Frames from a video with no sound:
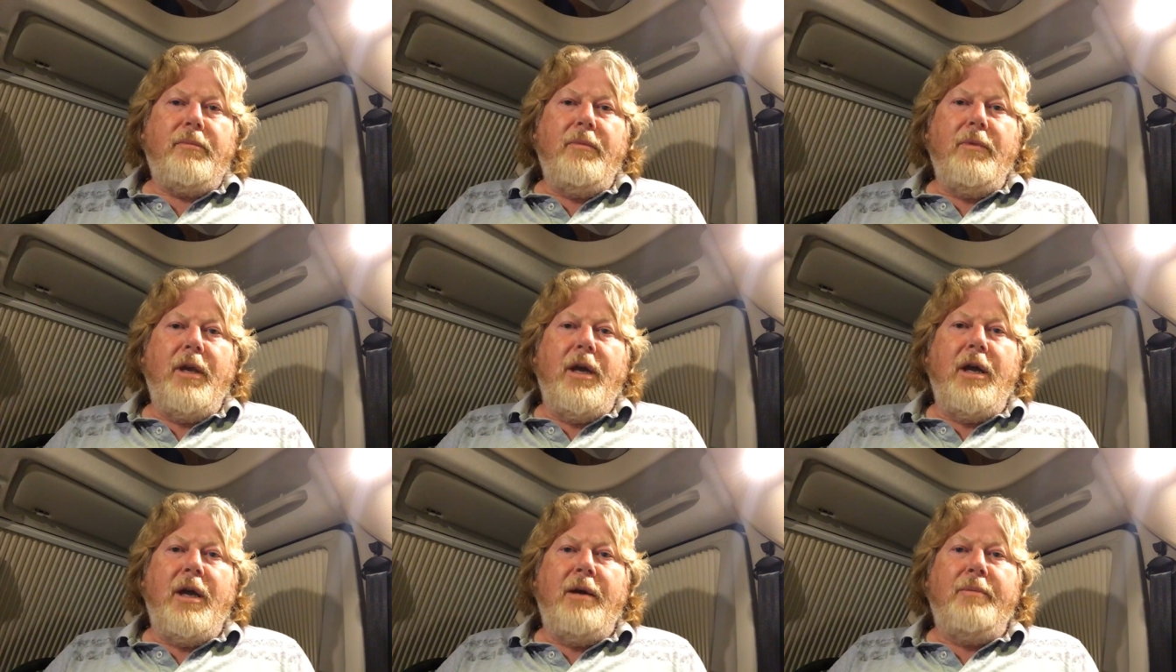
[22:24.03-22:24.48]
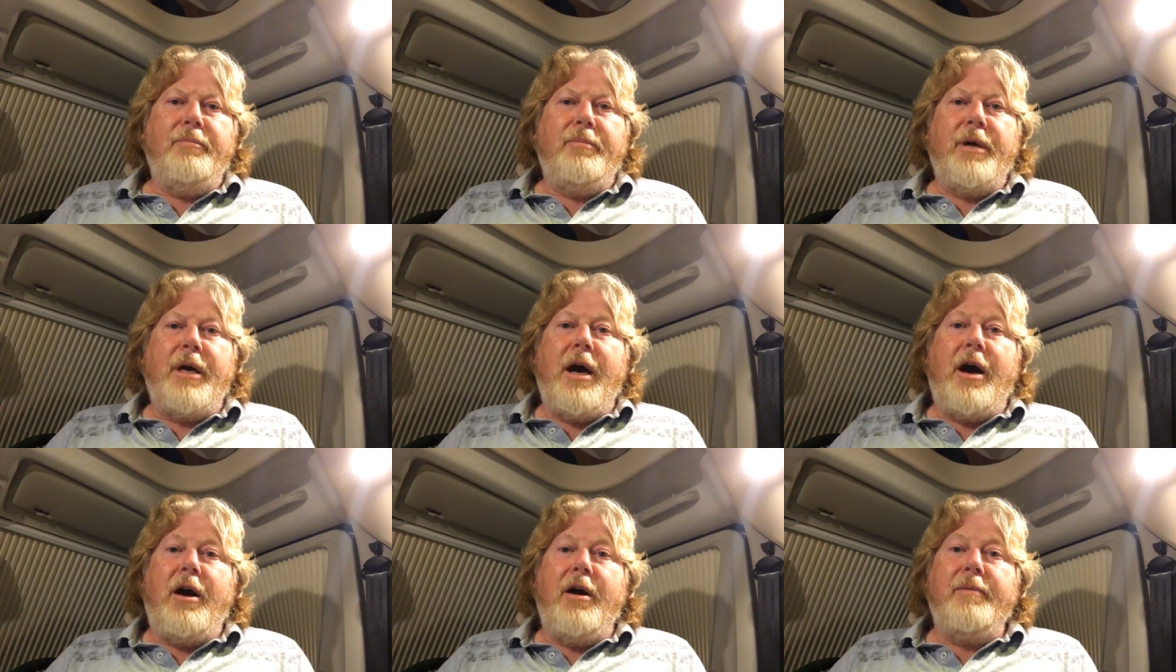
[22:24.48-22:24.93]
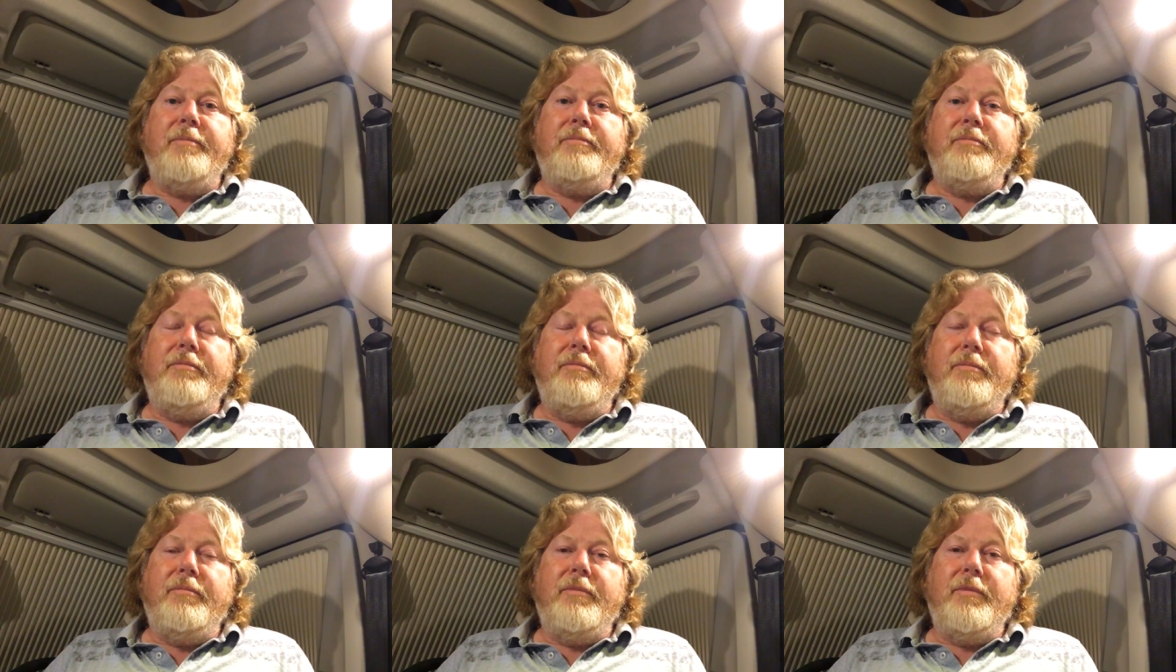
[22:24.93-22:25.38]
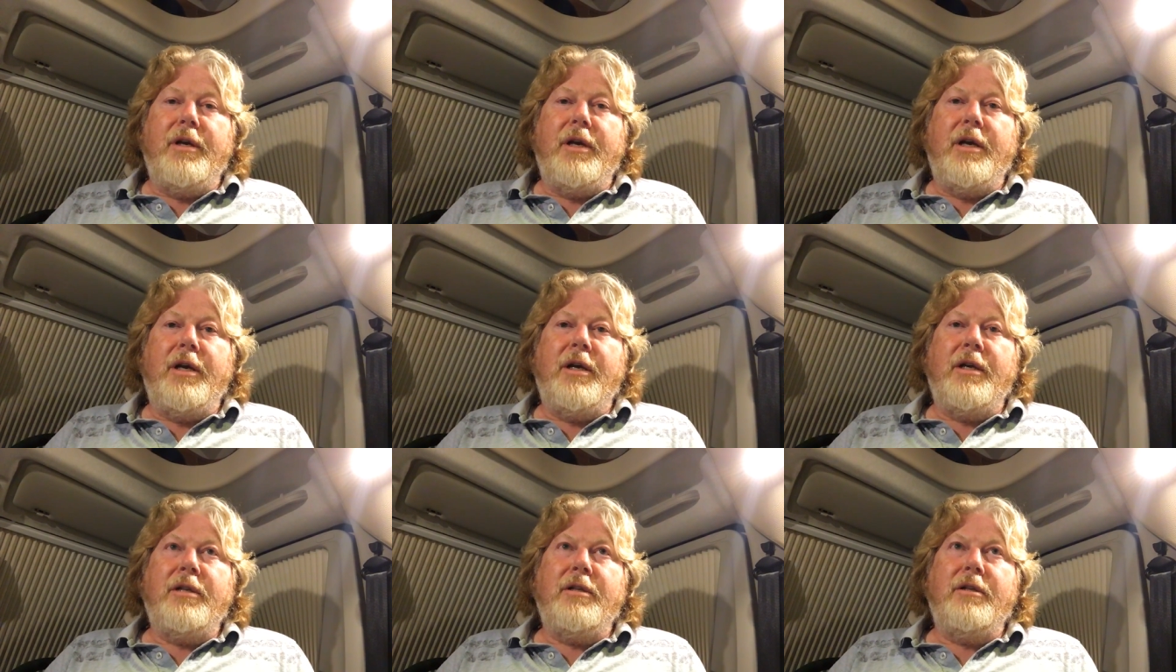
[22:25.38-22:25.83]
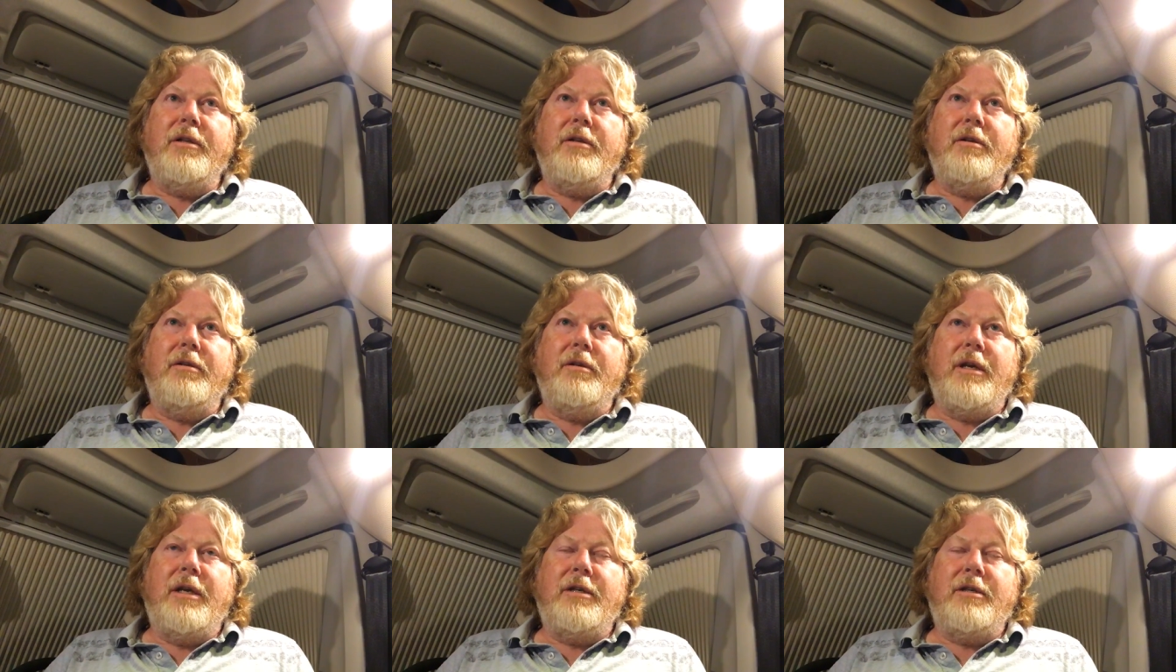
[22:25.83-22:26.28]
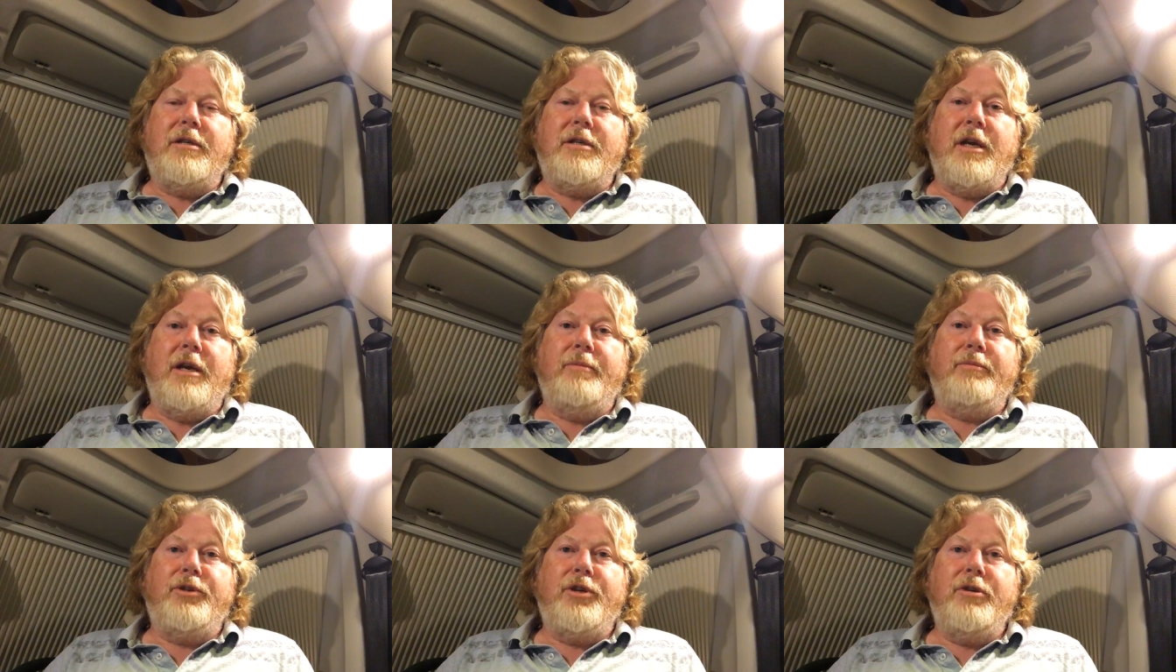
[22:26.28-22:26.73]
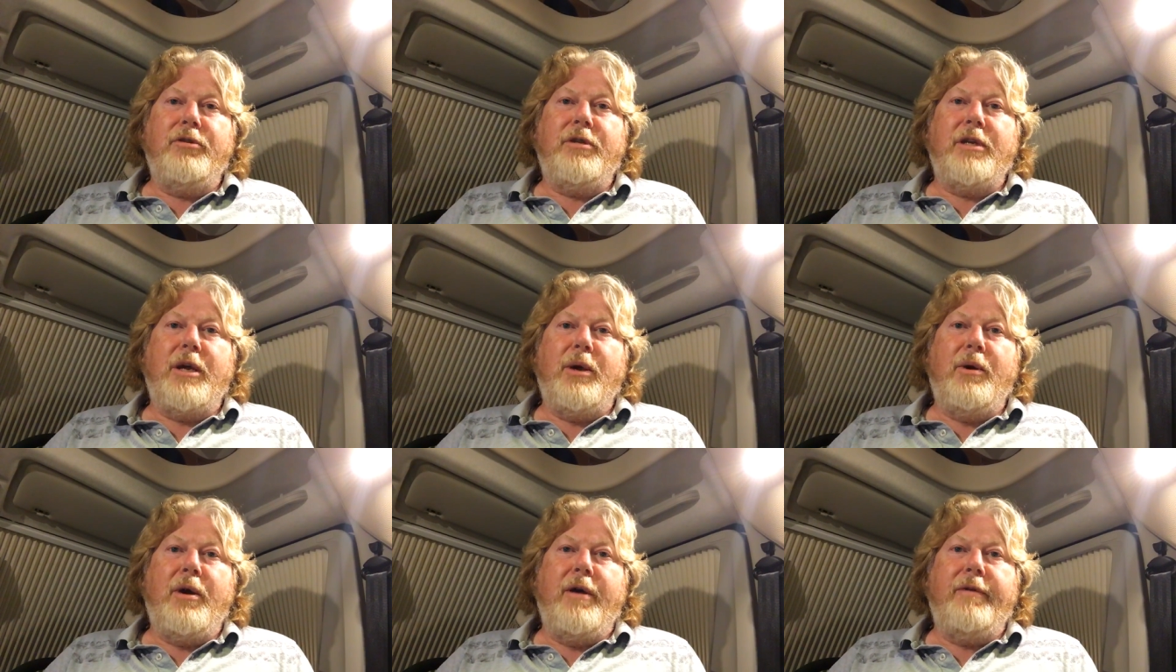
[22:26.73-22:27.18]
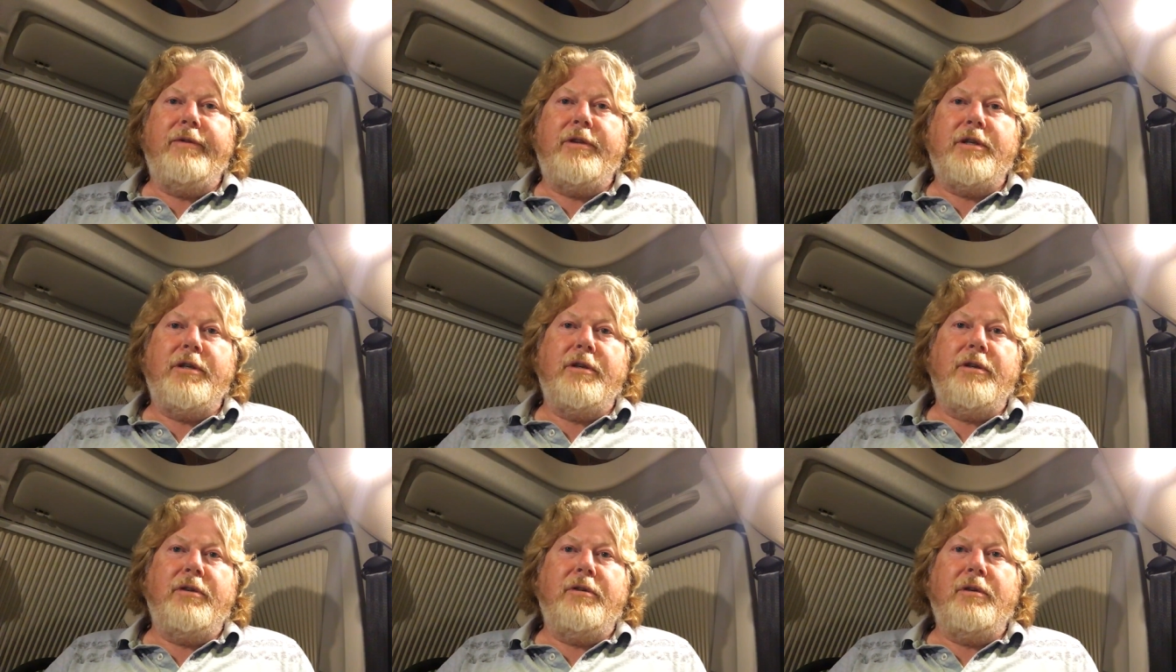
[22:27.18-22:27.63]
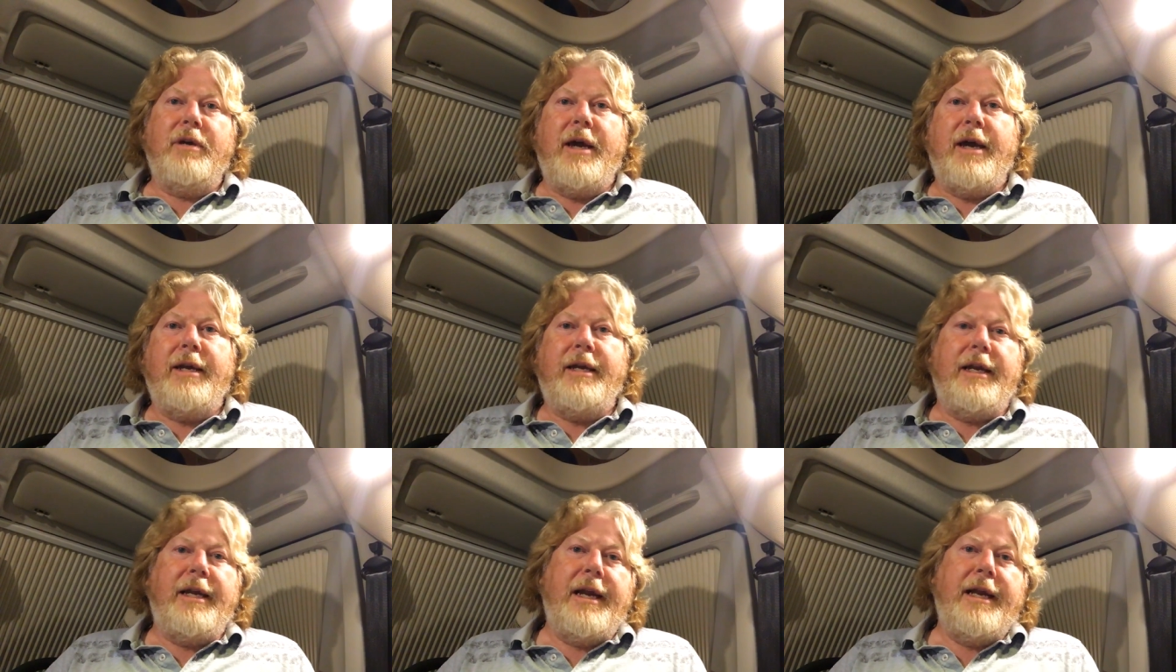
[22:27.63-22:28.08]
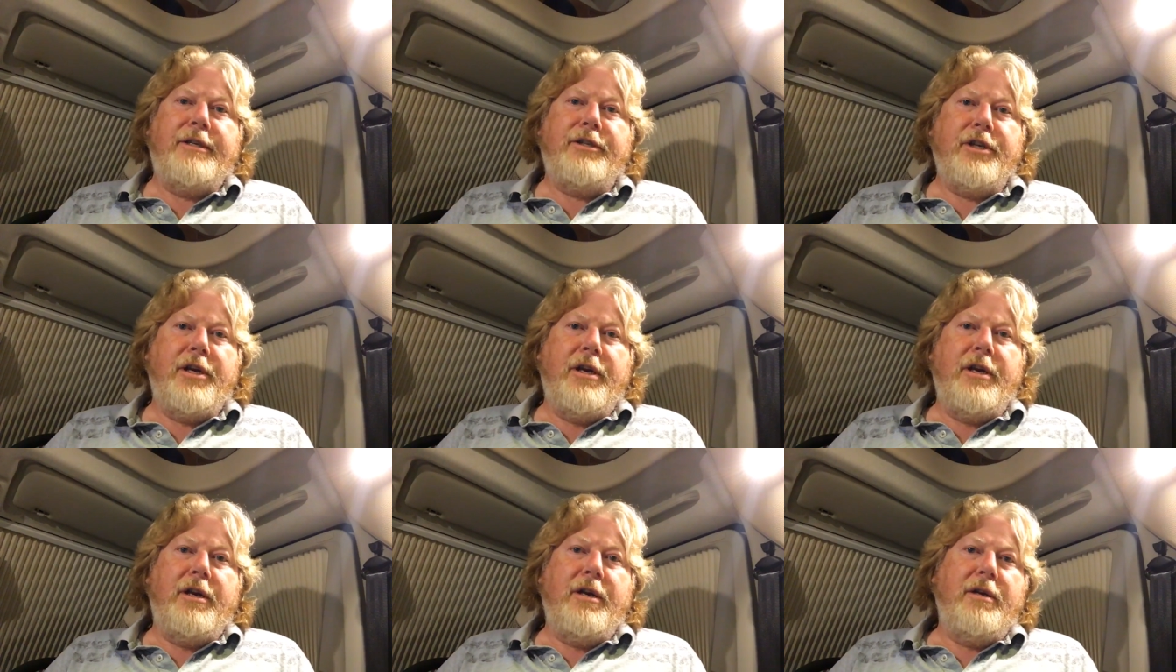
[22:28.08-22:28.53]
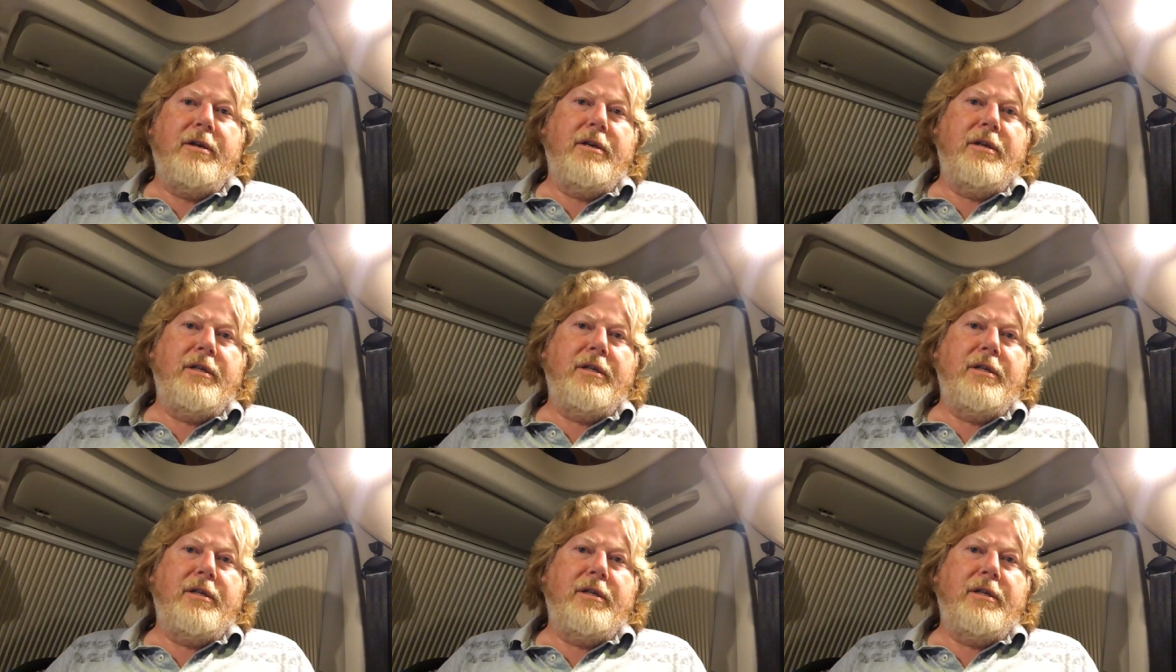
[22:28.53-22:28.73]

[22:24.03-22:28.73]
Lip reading: But I'm due to go over to Annie Leisure